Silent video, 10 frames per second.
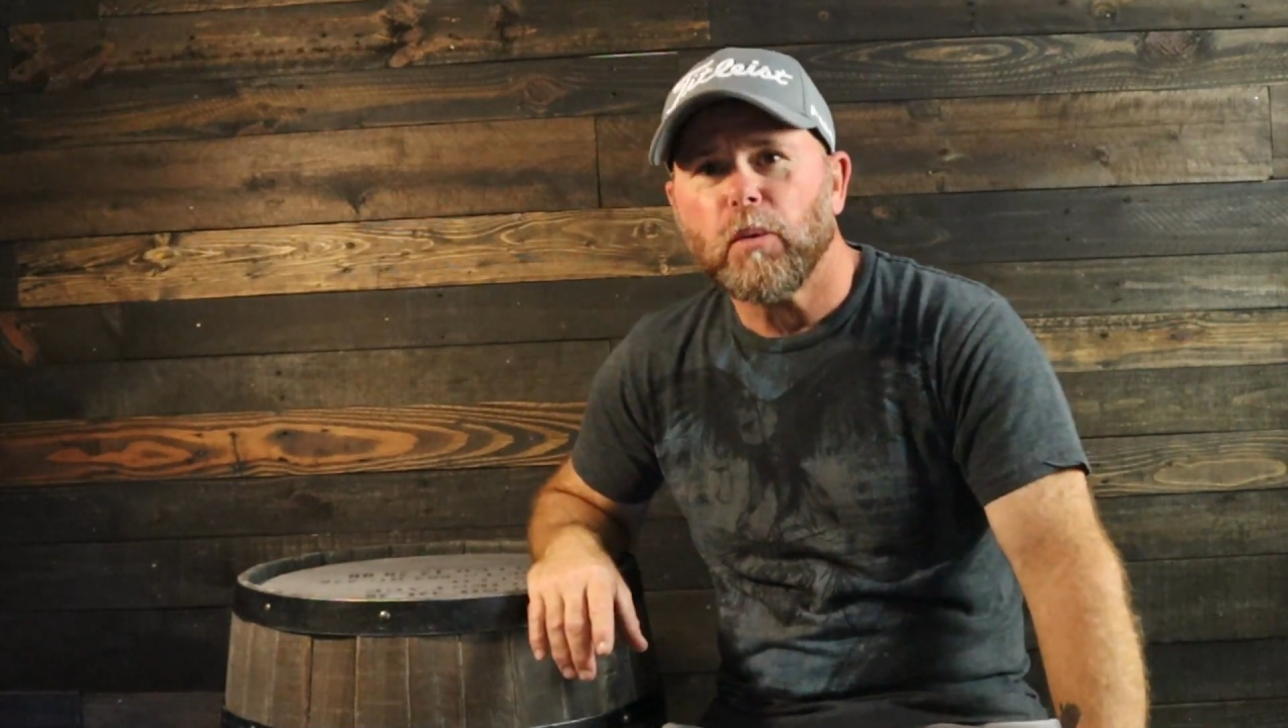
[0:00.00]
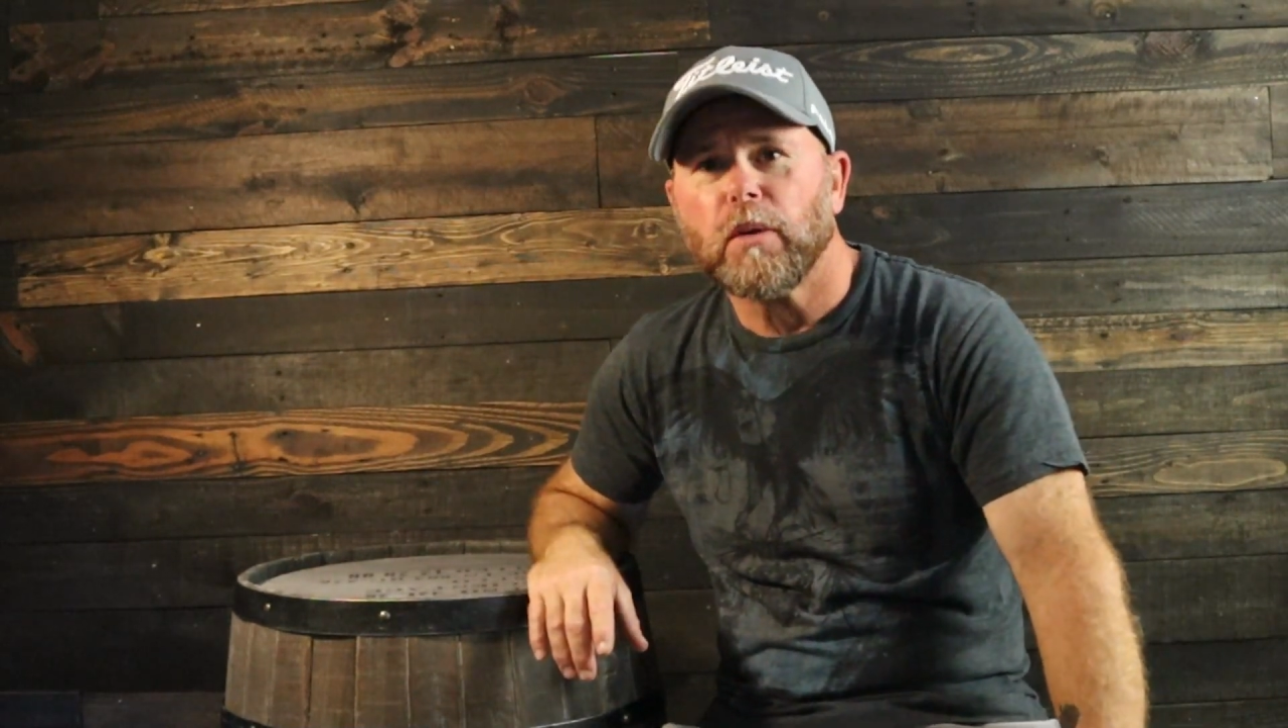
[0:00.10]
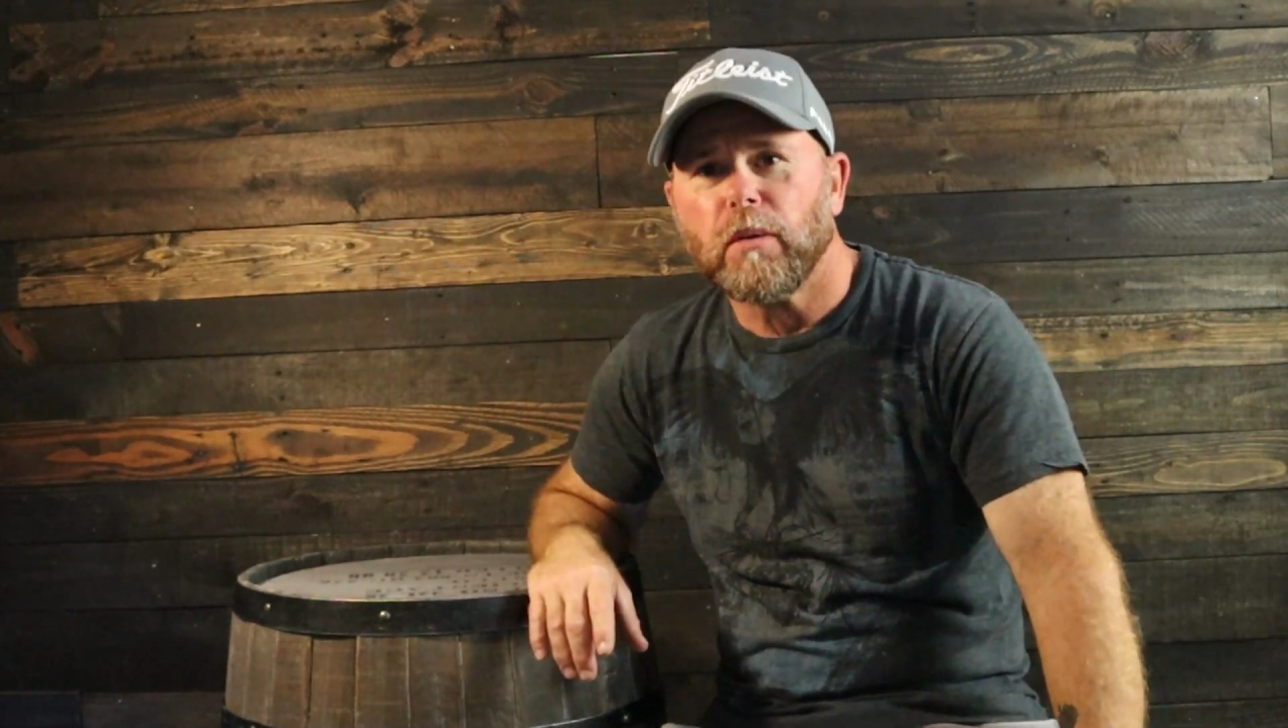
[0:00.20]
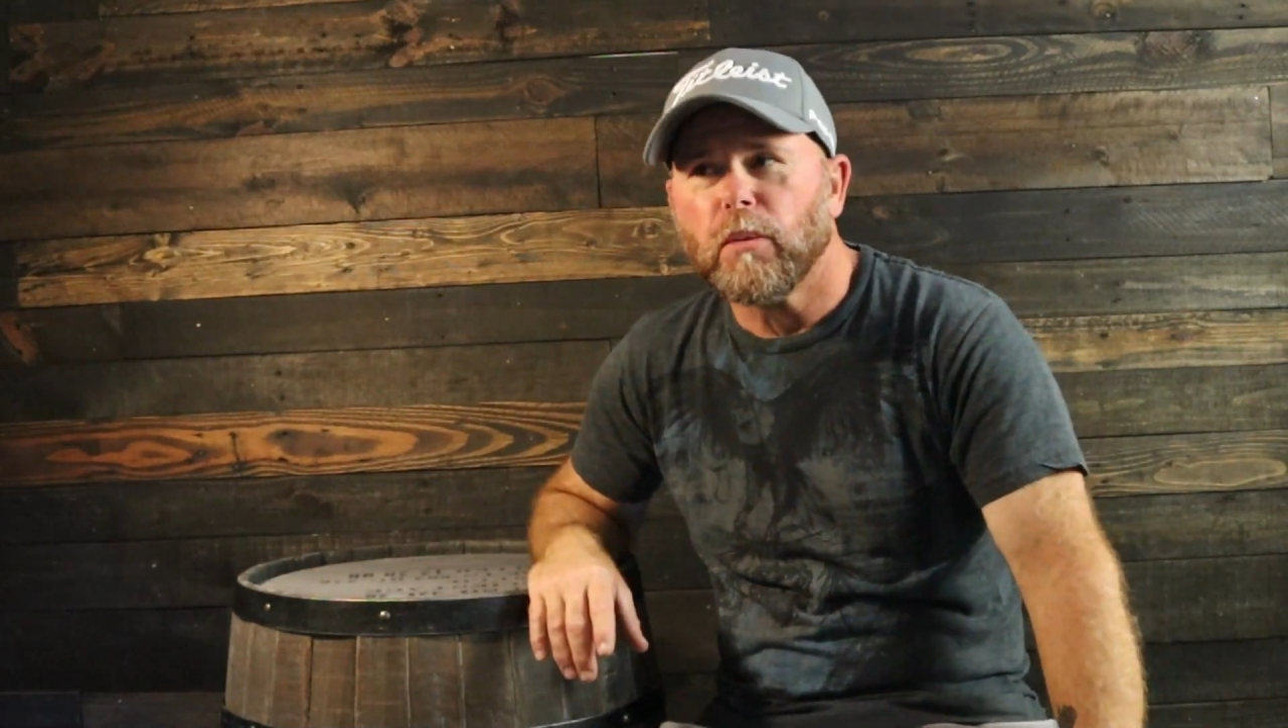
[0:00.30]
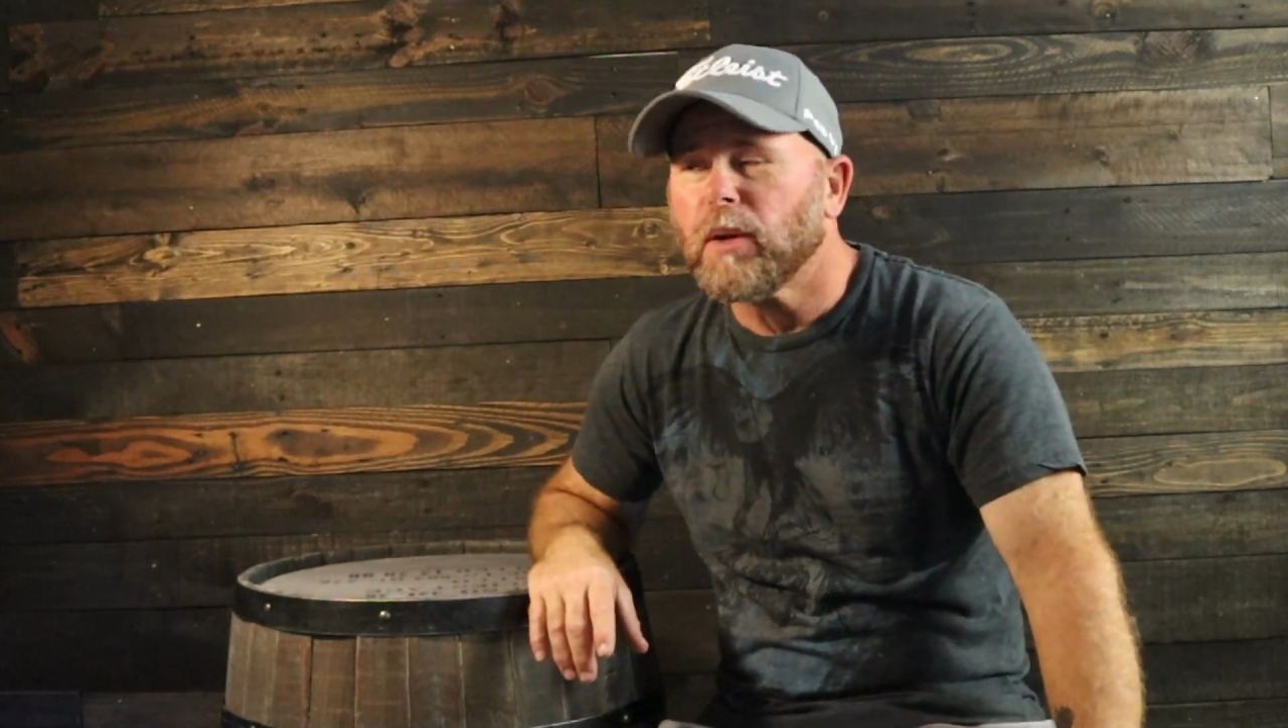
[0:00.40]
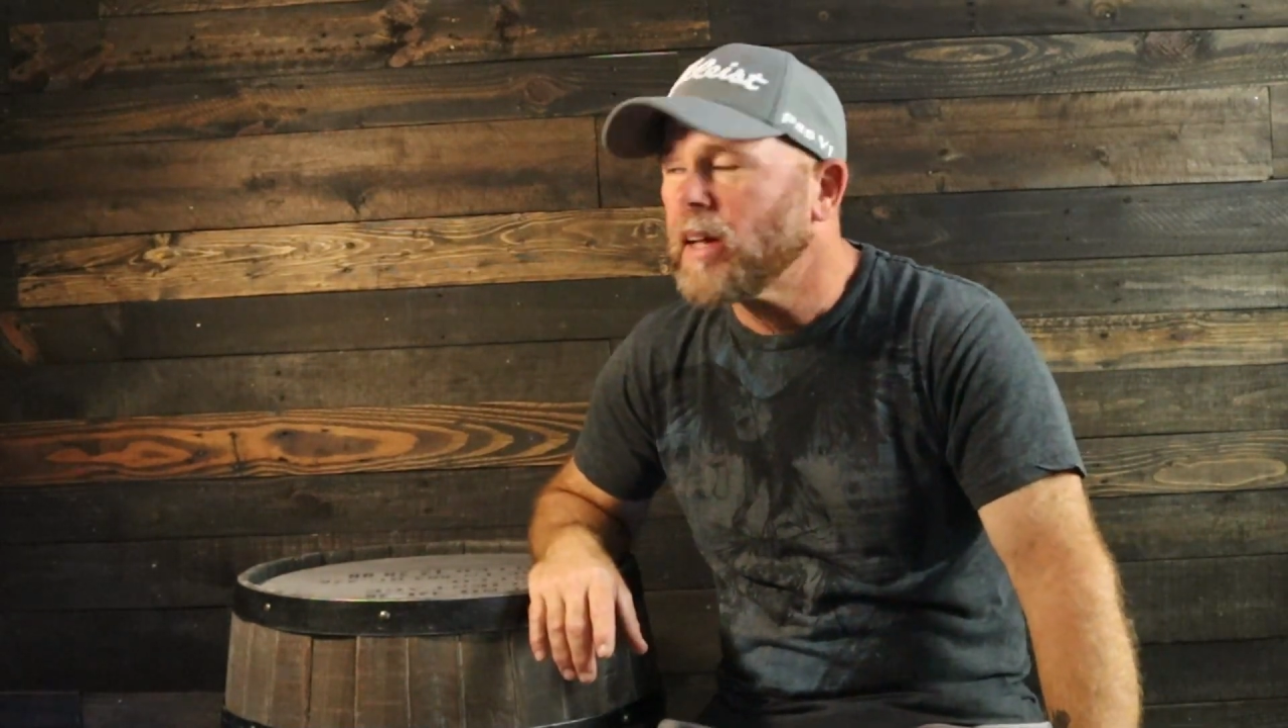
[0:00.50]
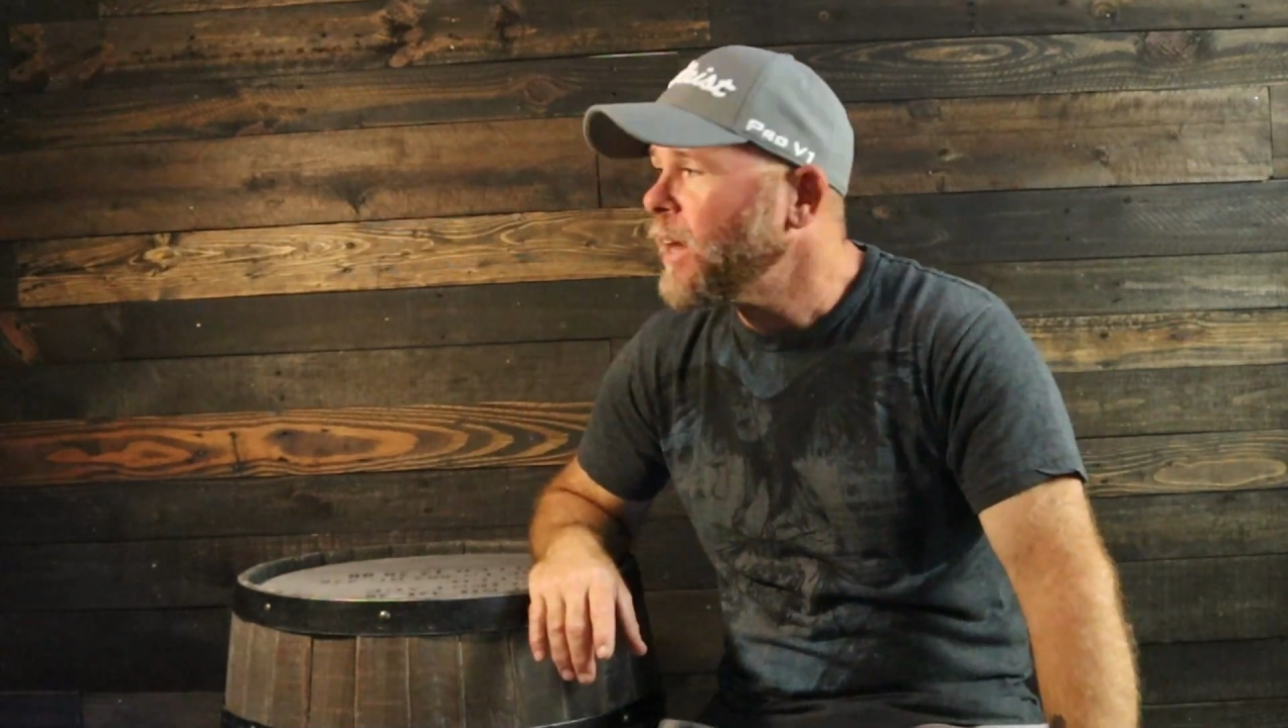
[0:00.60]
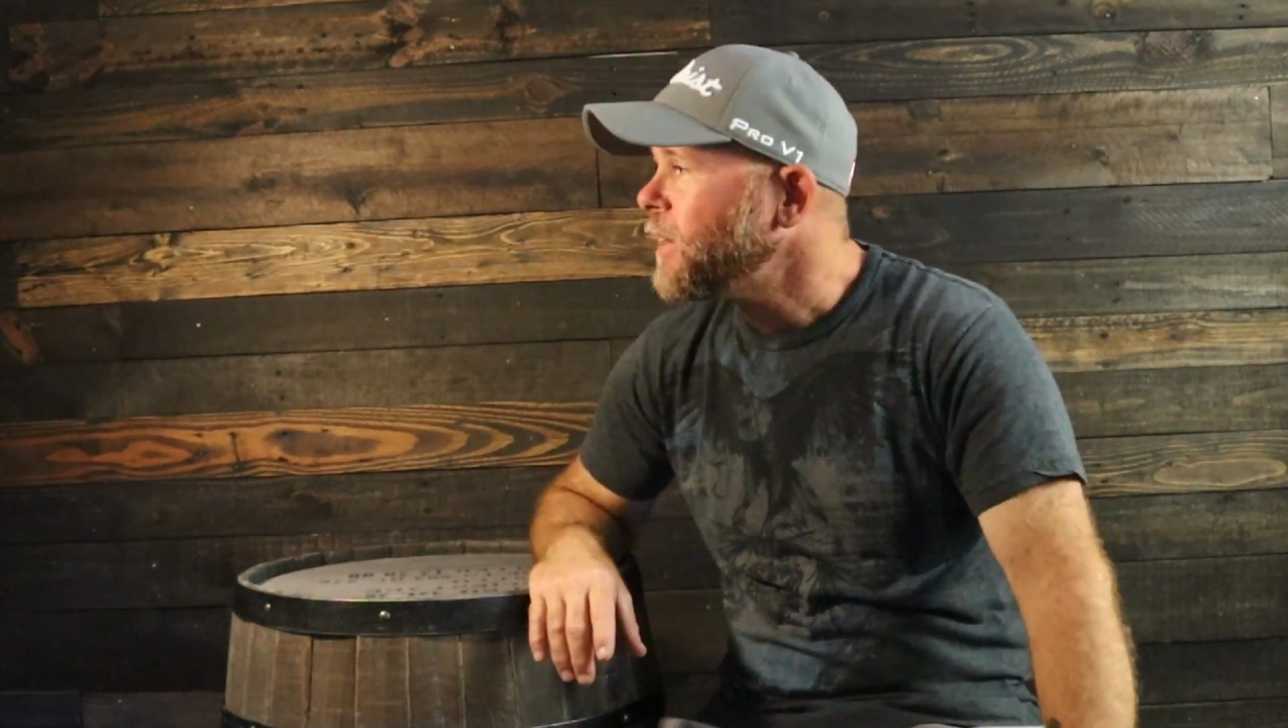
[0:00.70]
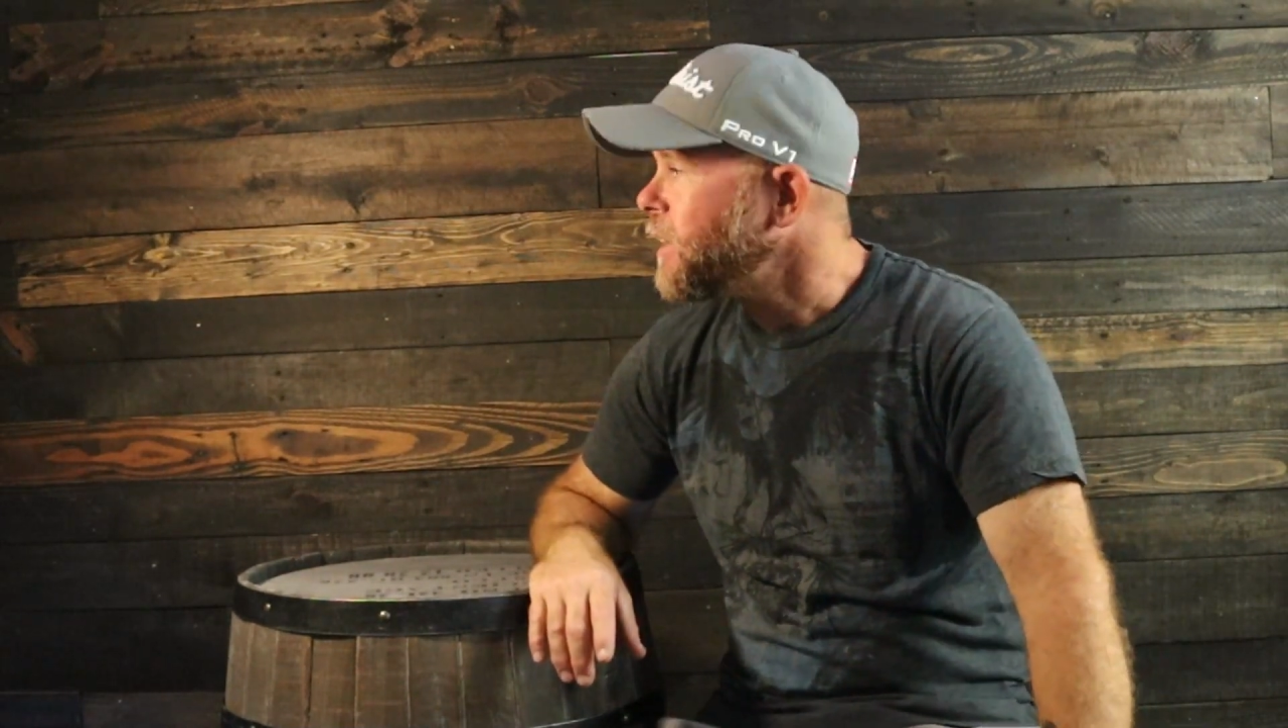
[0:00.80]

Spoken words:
we got it